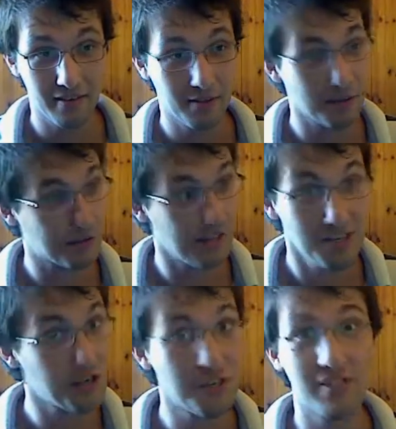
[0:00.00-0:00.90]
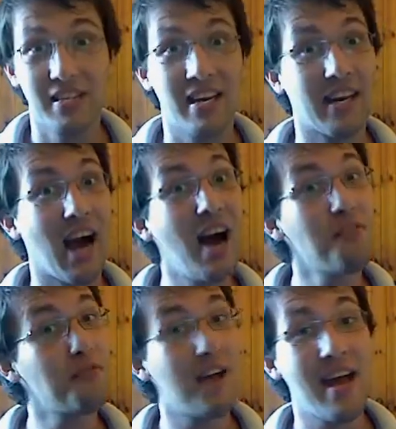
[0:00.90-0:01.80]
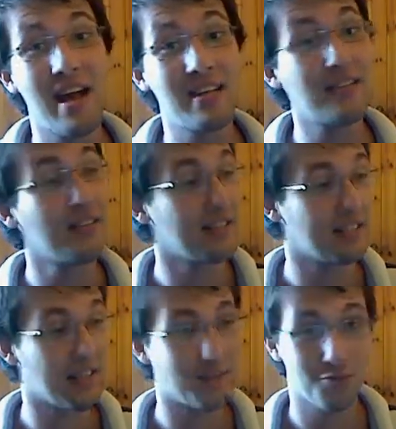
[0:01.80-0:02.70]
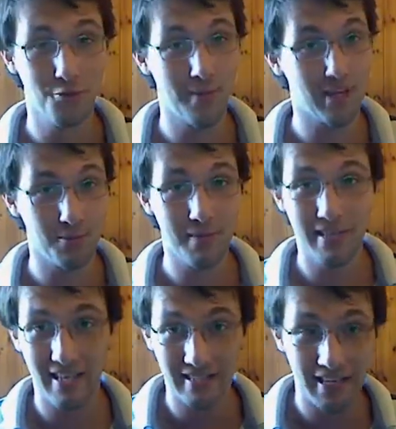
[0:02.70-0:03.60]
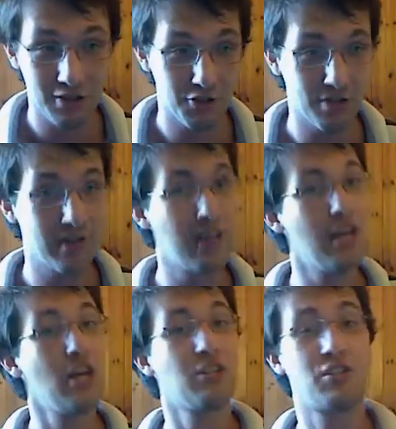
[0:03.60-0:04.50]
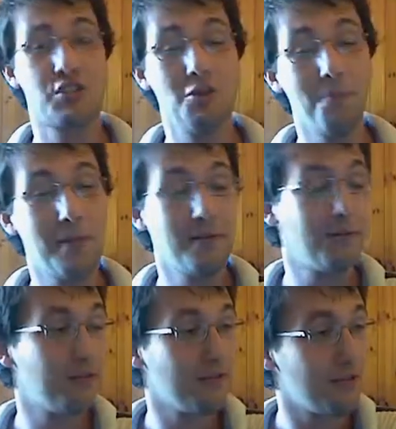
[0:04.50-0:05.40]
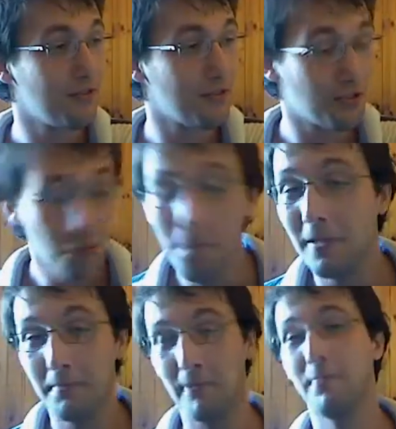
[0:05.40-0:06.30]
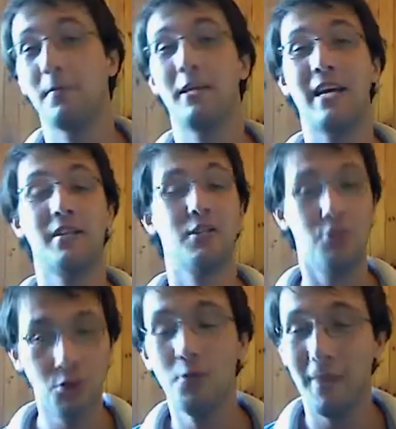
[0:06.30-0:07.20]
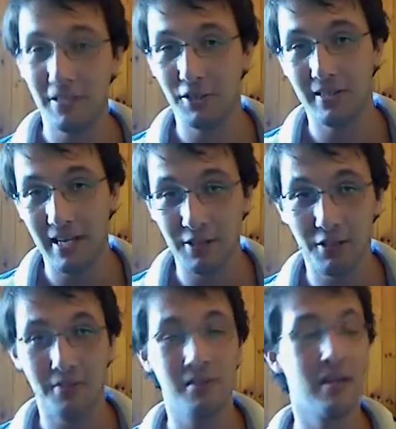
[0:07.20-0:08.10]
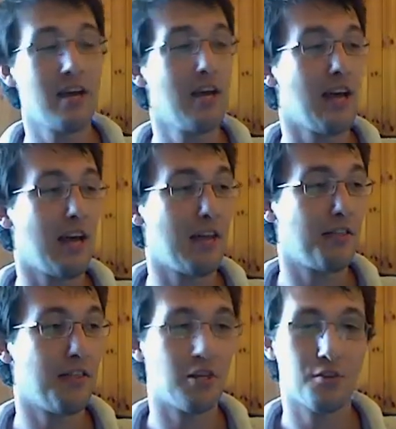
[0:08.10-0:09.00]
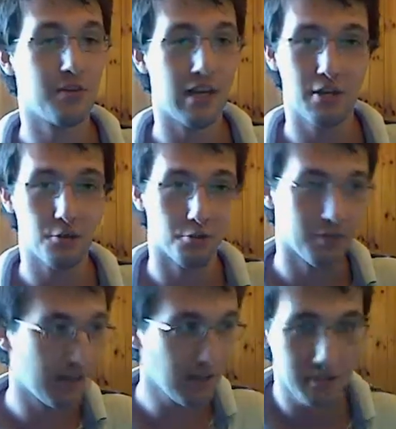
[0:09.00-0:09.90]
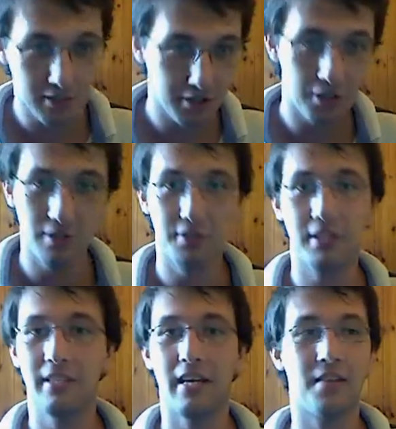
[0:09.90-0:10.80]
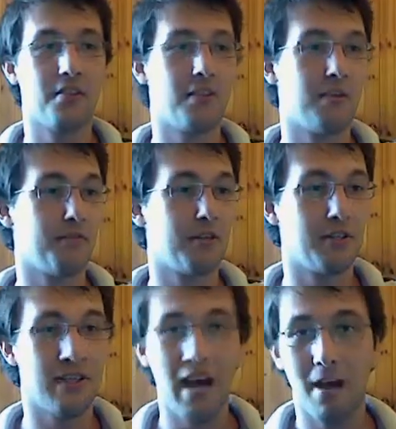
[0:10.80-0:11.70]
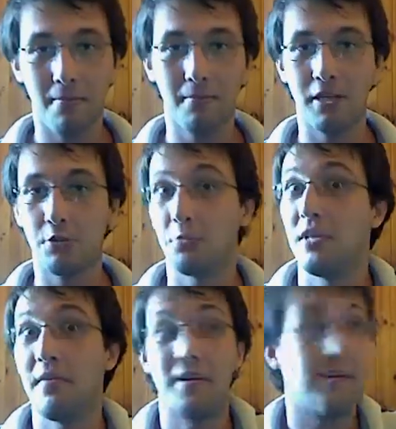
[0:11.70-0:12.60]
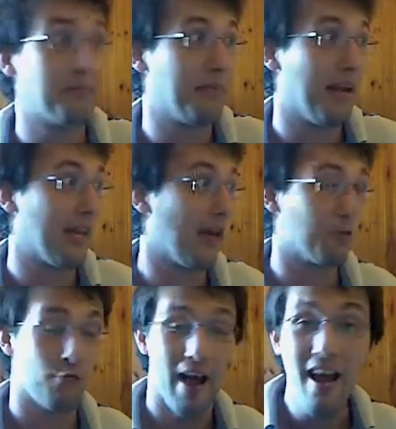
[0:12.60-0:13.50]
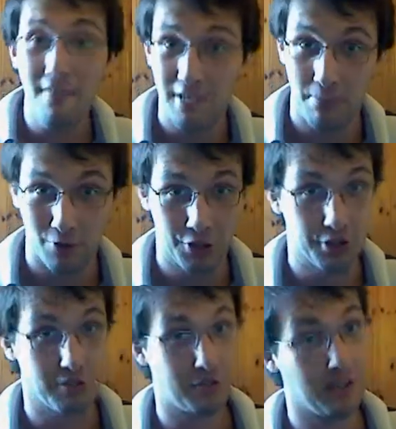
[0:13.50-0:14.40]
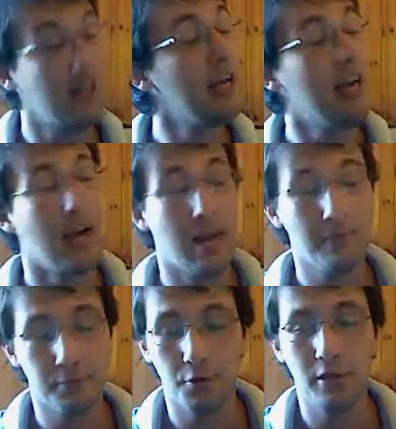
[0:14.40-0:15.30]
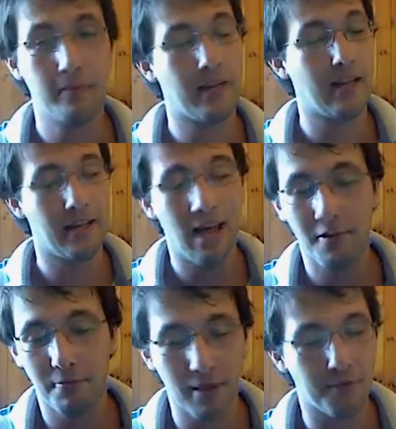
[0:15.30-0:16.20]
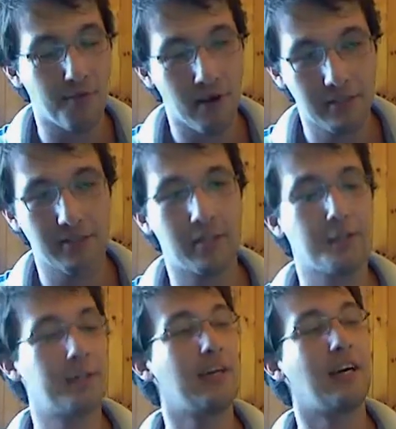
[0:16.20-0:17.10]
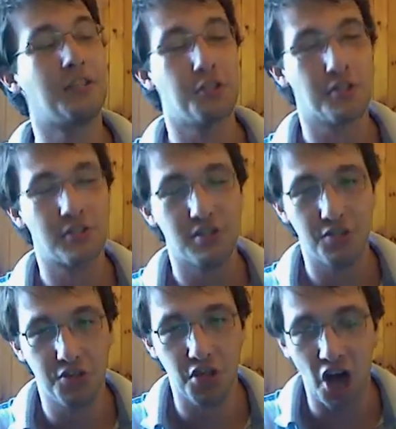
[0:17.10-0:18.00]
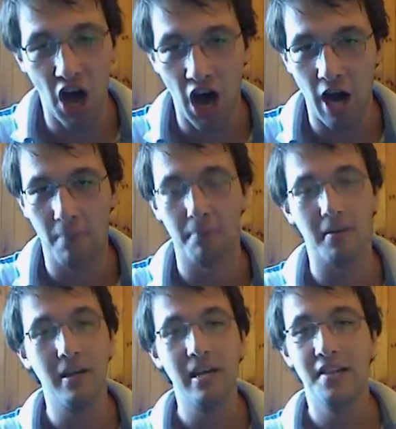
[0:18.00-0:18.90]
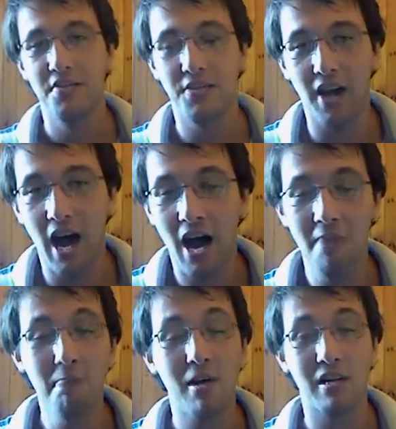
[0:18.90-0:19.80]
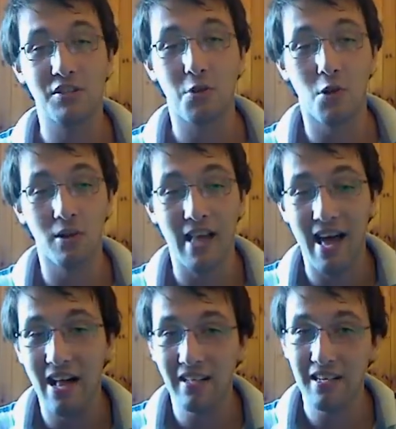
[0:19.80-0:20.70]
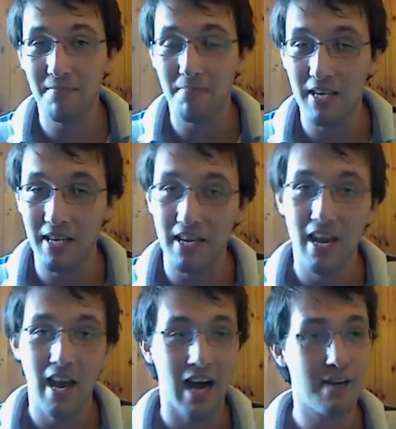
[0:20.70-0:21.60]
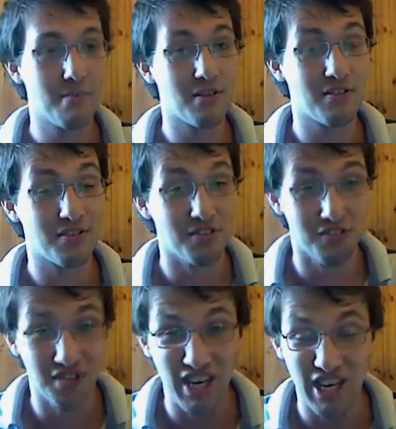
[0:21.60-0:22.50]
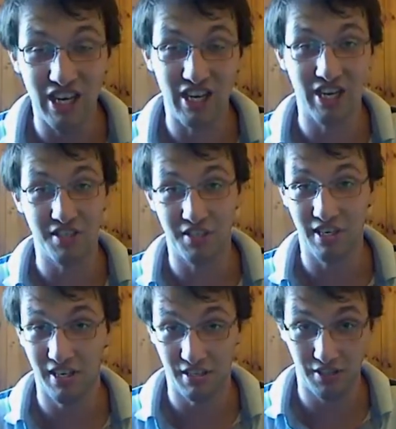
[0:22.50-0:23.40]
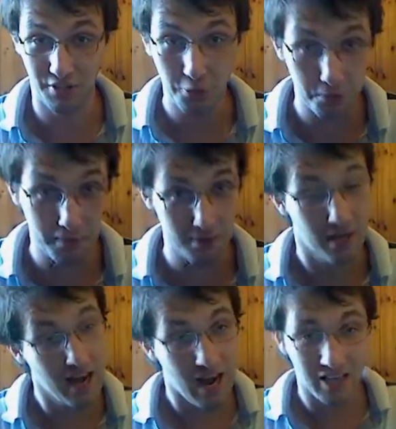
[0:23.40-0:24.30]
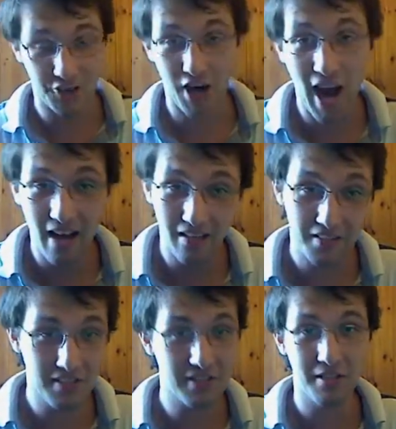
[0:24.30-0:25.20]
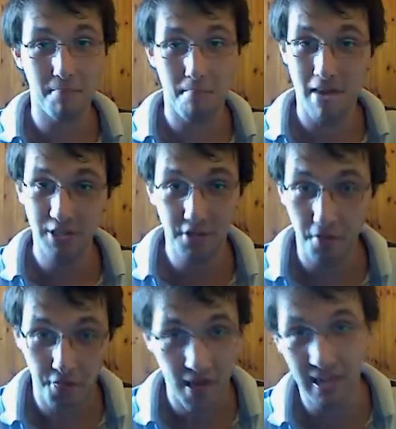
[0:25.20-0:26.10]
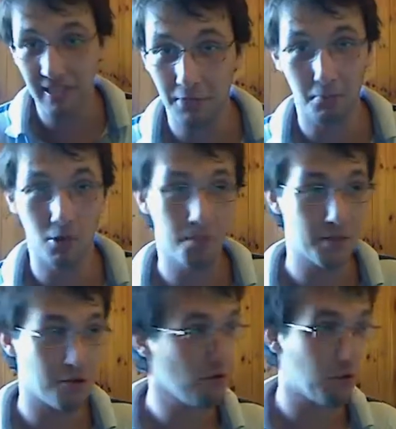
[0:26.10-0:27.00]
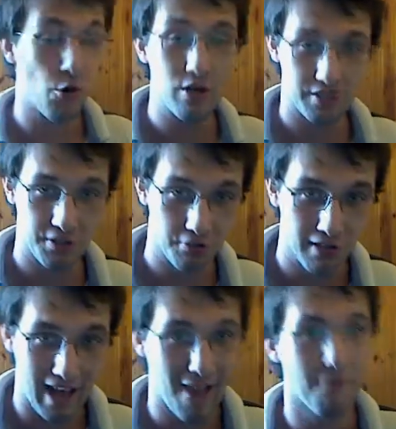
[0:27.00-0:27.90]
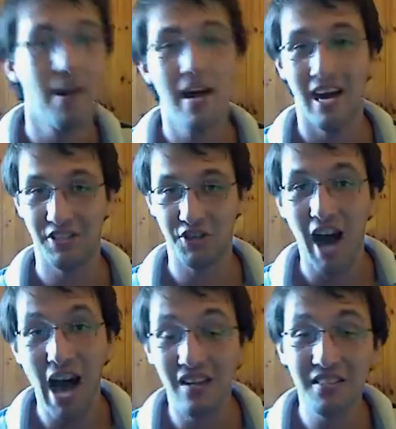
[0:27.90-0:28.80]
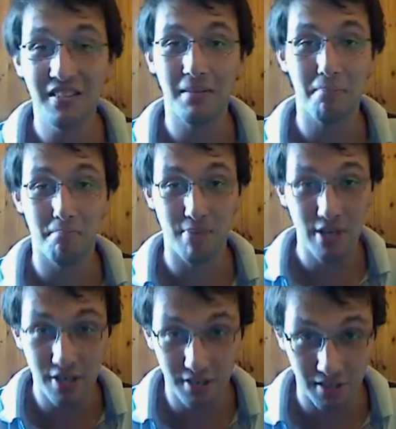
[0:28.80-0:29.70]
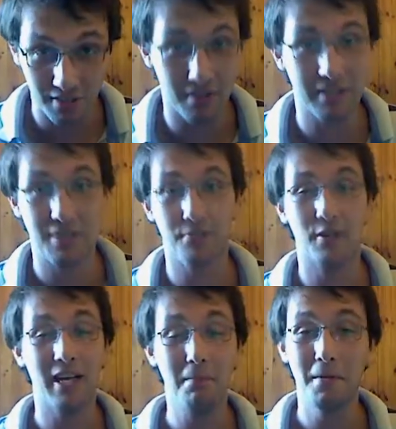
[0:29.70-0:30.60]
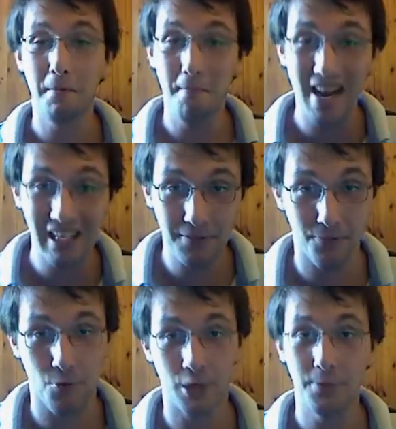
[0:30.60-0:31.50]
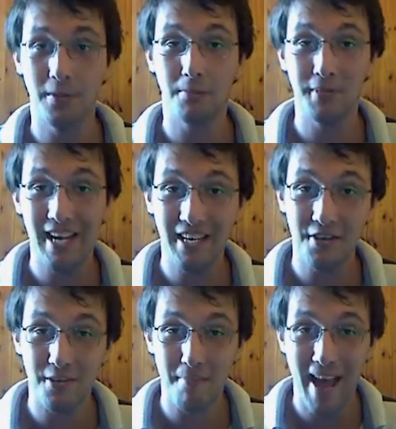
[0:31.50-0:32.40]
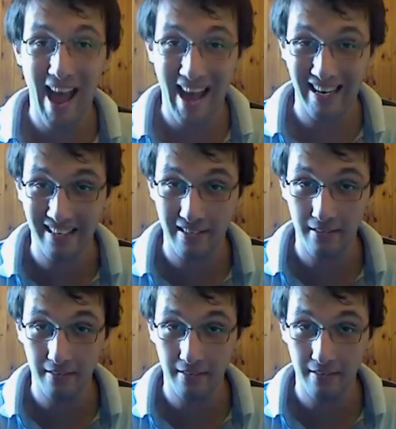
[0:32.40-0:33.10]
Because this shit is getting out of hand, it gets too much media attention, stupid, stupid people get too much attention and they, they should kill their children and if they're dumb they should never be allowed to have any more children and i'm sorry but a lot of motherfuckers out there are just dumb dumb as all hell can be. I mean, really, really stupid. A child isn't a magical thing will open new doors in your life. A child is a burden that, if you're not prepared for, will break your back.